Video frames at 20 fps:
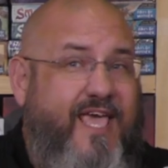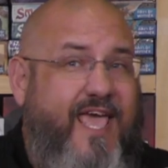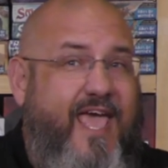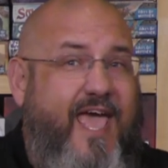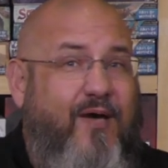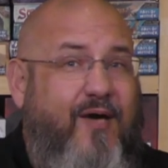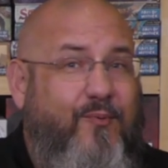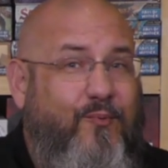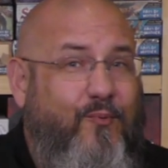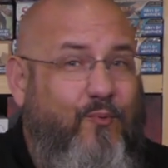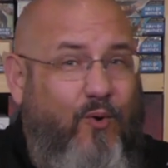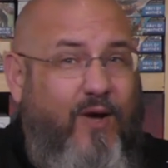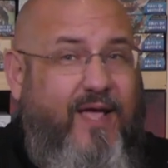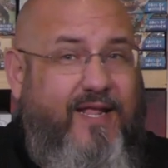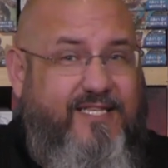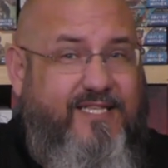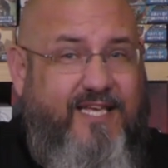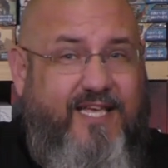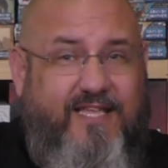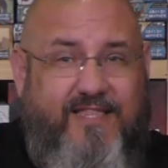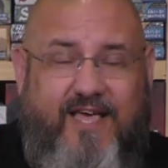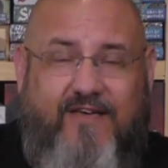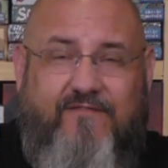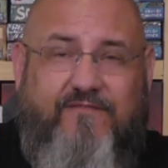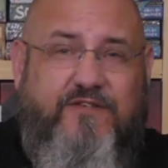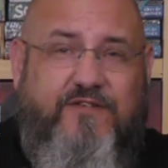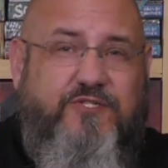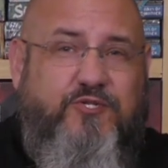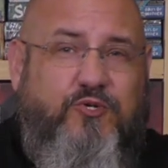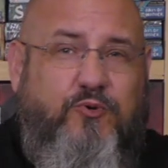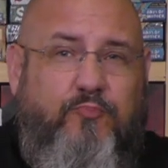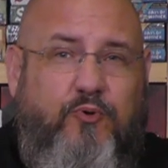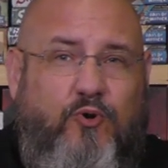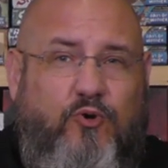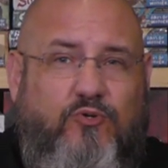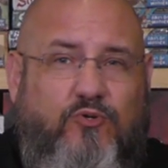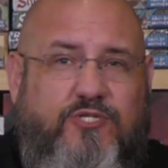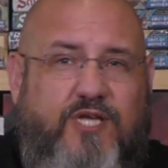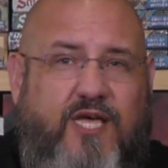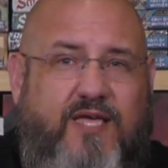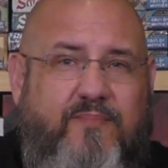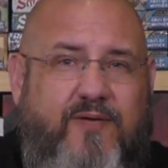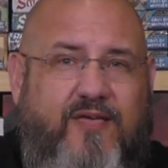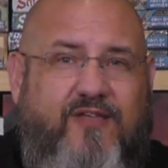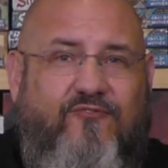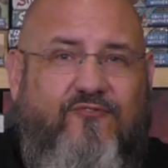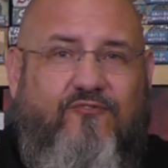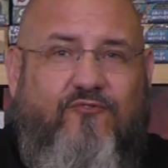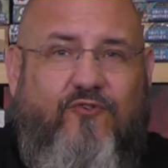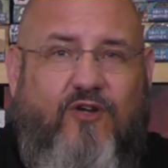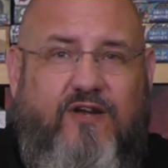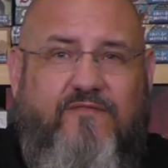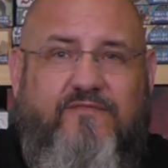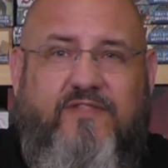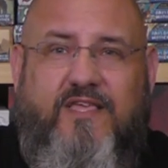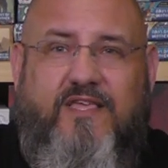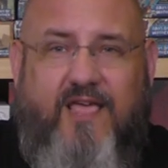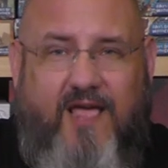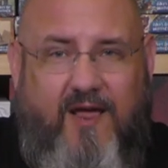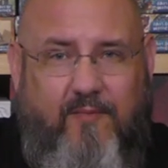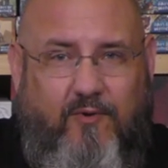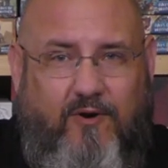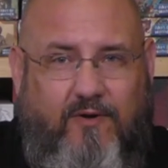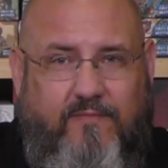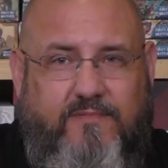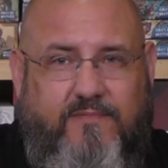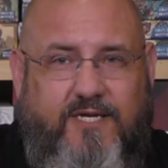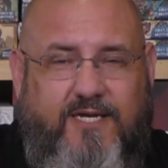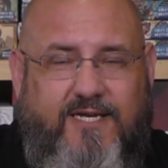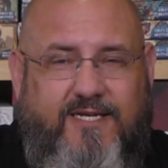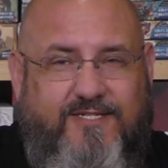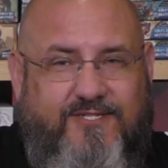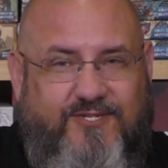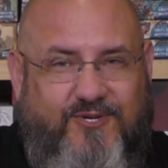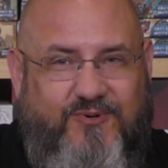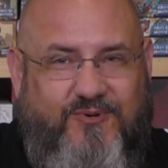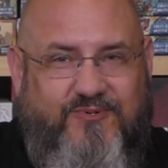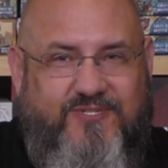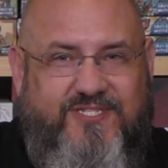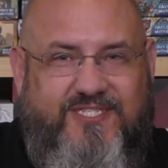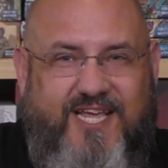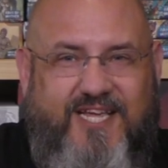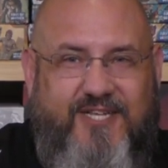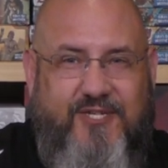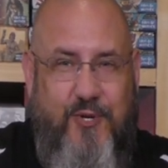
can't wait to get that physical prototype in front of the camera. So stay